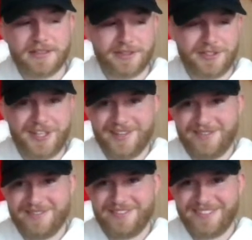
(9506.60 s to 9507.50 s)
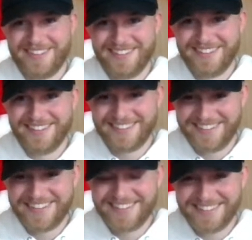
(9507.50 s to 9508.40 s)
Why would you make the
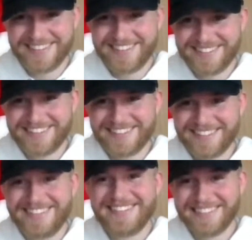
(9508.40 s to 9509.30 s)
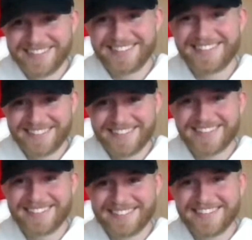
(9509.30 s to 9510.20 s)
Grammys a heart attack
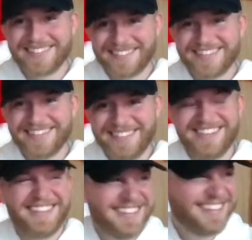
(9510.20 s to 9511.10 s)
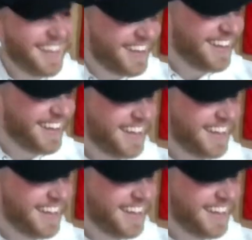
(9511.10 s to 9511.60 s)
experience for yourself?